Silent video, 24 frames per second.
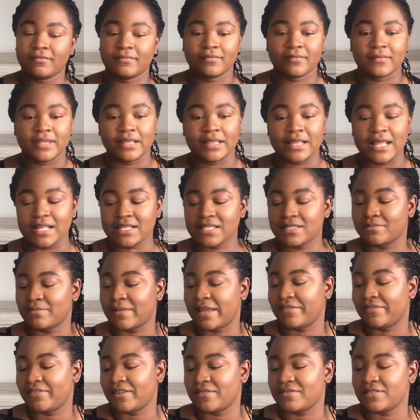And that's my
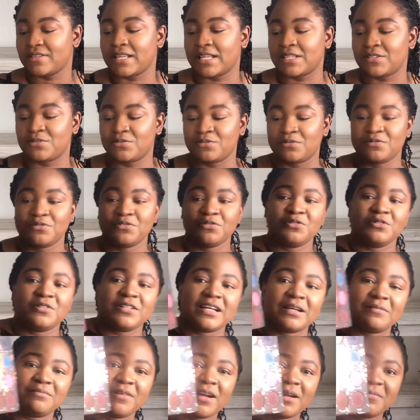favorite, as you
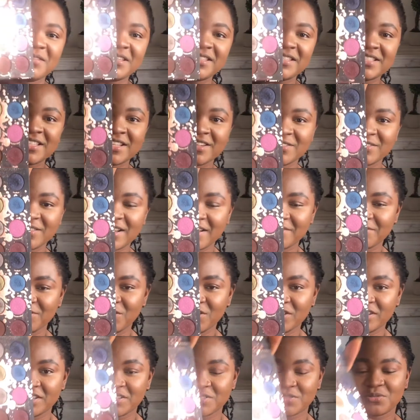can probably tell. I've
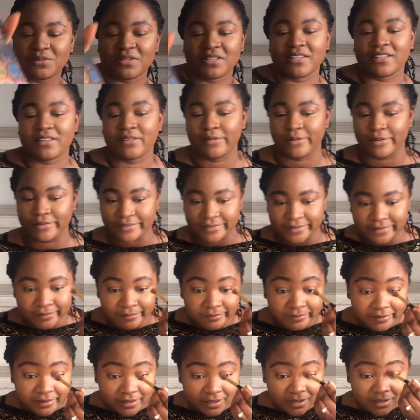gone into it a lot
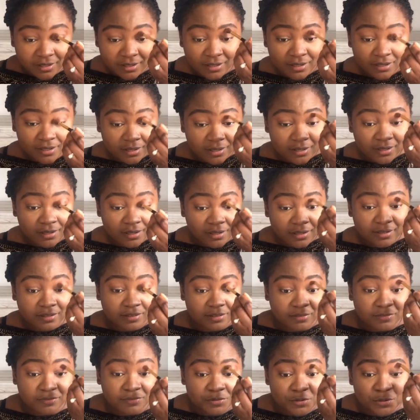the
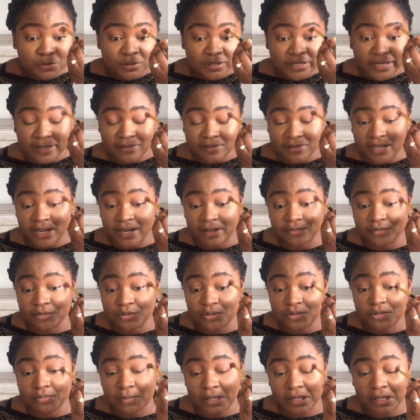few times that I've
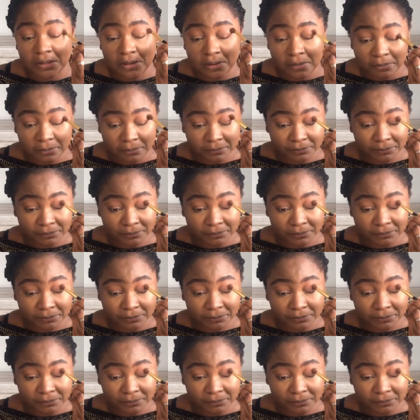used makeup.